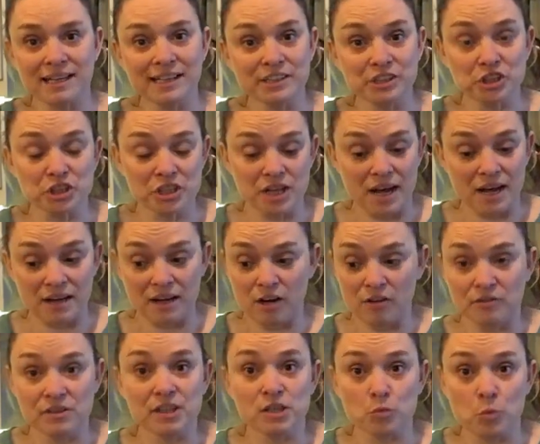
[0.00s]
each day
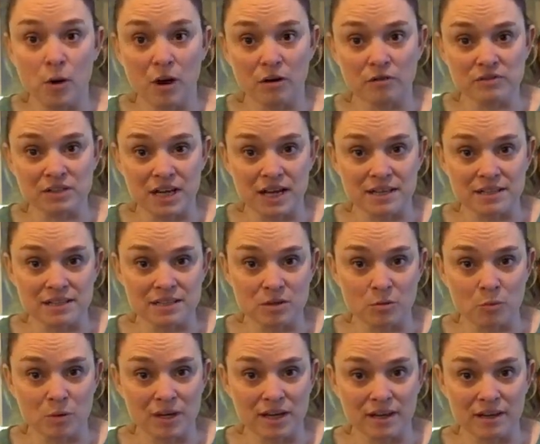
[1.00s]
over the 12 days
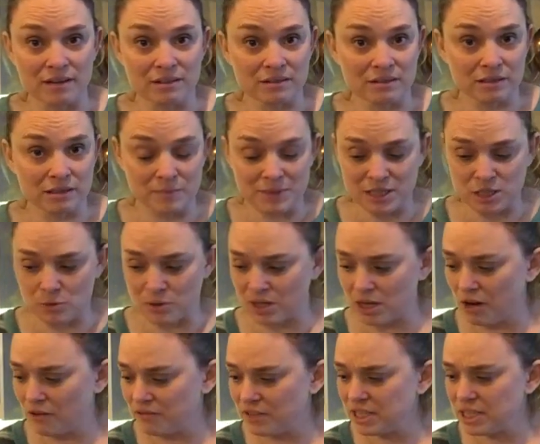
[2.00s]
that we're going to be
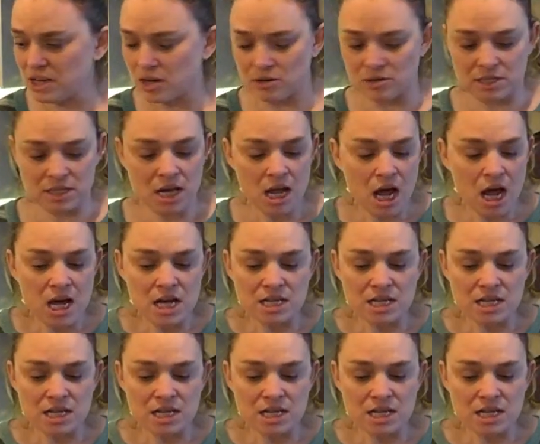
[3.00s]
doing our videos.